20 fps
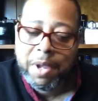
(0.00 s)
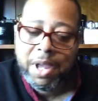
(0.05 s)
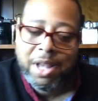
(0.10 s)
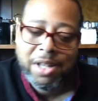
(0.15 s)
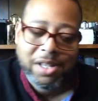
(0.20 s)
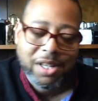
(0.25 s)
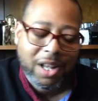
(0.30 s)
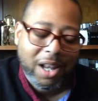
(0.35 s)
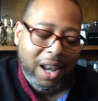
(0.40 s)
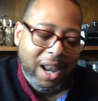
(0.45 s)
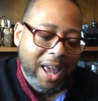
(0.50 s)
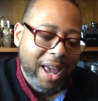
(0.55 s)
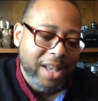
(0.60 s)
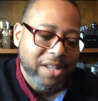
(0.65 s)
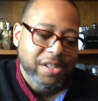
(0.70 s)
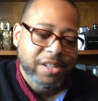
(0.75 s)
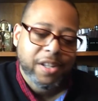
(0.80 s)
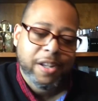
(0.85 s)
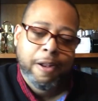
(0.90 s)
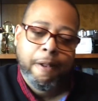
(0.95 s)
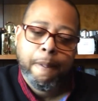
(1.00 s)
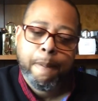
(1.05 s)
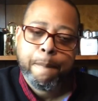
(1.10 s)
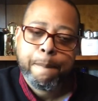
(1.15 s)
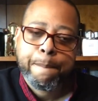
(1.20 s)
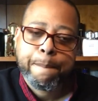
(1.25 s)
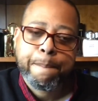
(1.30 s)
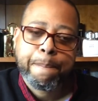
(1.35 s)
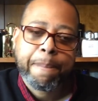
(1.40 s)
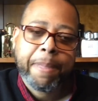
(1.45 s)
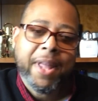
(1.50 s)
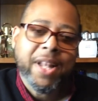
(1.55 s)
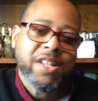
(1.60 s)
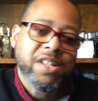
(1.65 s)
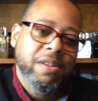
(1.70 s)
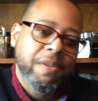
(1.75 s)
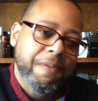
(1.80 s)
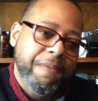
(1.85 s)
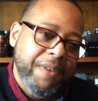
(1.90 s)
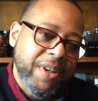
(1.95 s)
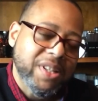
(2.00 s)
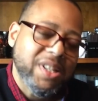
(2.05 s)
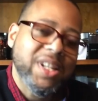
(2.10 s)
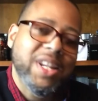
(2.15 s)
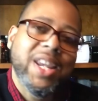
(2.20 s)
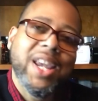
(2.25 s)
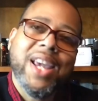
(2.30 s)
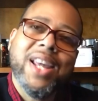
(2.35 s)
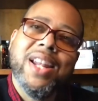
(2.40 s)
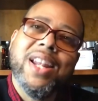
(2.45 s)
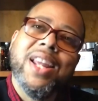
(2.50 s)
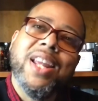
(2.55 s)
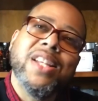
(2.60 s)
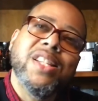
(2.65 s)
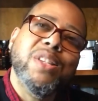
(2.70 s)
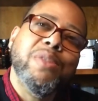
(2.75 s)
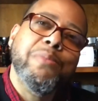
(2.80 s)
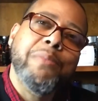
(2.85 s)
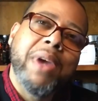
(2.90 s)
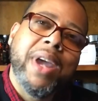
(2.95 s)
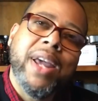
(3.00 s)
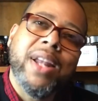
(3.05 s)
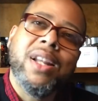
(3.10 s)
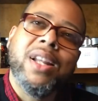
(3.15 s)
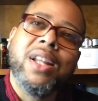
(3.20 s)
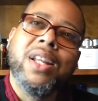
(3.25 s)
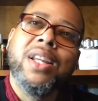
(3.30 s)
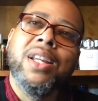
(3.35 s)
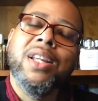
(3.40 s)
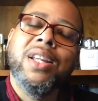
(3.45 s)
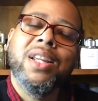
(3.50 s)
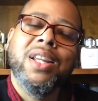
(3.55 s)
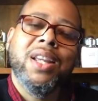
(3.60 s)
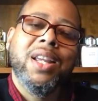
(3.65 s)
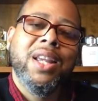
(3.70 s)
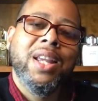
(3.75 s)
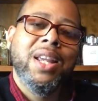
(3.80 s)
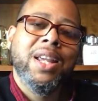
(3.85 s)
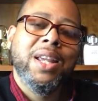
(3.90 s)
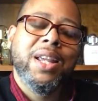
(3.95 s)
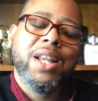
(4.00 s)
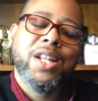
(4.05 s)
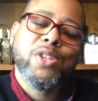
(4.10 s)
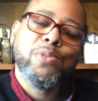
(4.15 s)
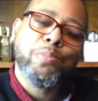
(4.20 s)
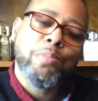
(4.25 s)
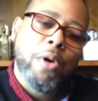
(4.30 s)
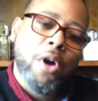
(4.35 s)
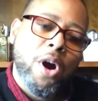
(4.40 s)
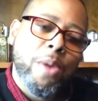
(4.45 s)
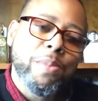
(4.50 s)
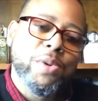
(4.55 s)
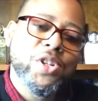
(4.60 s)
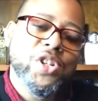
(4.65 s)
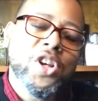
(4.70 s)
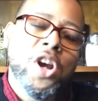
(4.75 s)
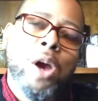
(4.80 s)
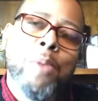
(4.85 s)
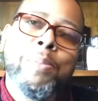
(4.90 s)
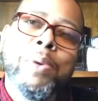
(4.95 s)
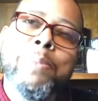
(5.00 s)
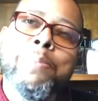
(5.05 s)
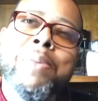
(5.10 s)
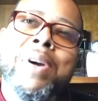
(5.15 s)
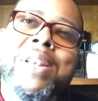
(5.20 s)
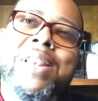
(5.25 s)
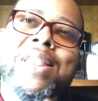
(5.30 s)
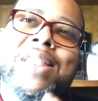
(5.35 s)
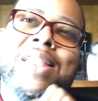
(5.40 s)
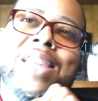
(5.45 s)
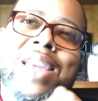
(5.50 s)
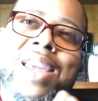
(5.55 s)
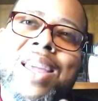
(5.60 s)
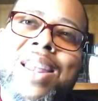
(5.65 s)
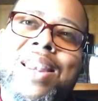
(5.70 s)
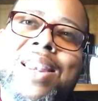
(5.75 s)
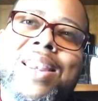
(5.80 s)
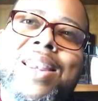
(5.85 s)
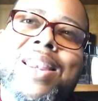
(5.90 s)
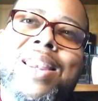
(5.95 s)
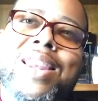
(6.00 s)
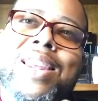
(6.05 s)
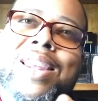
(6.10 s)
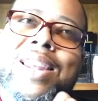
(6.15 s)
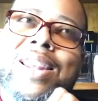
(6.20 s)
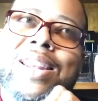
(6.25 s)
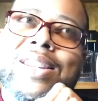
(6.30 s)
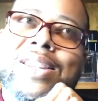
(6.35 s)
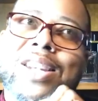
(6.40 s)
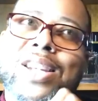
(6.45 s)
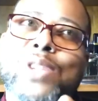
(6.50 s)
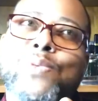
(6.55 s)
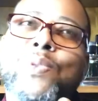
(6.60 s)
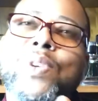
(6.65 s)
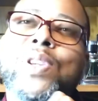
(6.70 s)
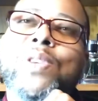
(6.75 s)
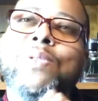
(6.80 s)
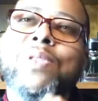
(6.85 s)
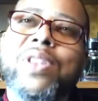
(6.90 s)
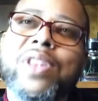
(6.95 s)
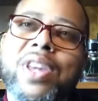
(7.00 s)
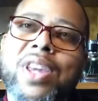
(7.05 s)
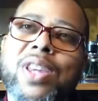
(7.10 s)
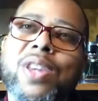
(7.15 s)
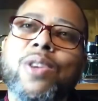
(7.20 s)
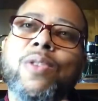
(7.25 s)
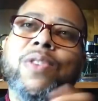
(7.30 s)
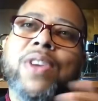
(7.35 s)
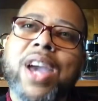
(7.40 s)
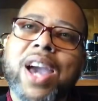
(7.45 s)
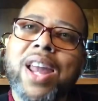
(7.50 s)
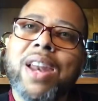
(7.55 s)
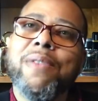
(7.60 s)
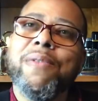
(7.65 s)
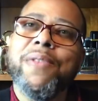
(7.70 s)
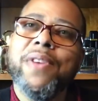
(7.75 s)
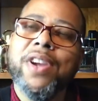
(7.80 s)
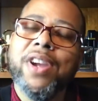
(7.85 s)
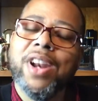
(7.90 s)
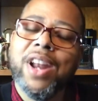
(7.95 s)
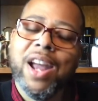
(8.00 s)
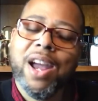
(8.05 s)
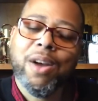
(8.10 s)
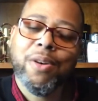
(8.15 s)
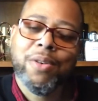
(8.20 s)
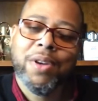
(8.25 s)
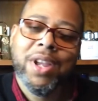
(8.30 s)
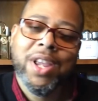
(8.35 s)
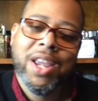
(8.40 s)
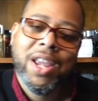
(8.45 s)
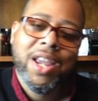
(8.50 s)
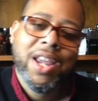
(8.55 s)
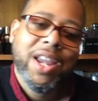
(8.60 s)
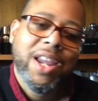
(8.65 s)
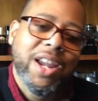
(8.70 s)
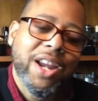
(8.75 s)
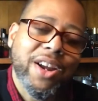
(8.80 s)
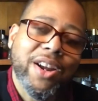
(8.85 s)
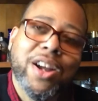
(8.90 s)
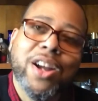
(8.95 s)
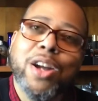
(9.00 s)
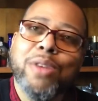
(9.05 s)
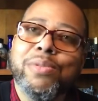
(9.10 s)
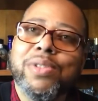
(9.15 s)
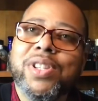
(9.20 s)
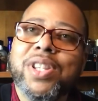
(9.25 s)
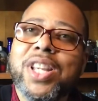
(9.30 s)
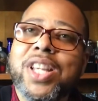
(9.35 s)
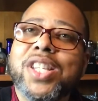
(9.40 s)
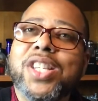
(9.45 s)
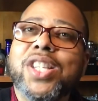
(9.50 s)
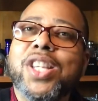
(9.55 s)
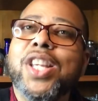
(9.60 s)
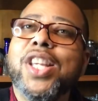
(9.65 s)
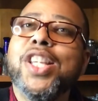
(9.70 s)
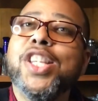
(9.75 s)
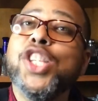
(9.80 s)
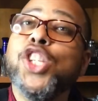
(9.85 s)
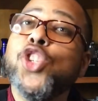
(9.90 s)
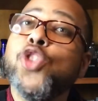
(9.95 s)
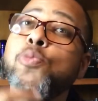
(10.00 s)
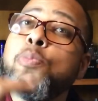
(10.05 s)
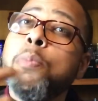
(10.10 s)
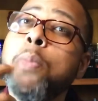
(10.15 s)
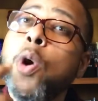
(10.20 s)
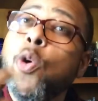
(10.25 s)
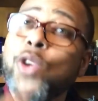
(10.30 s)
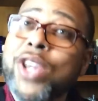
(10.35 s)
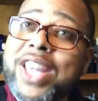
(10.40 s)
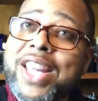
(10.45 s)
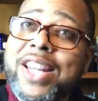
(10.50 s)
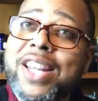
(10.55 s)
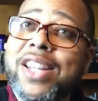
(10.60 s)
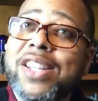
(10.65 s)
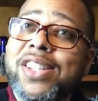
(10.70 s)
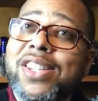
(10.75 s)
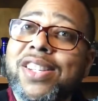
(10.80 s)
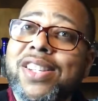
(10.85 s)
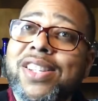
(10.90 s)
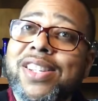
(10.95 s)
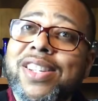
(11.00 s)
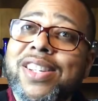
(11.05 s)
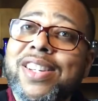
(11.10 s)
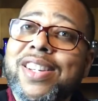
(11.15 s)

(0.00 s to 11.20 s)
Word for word: it's classy, it's sophisticated, it's manly, it's barbershoppy, but then, just when you think you've got it figured out, here comes this smokiness.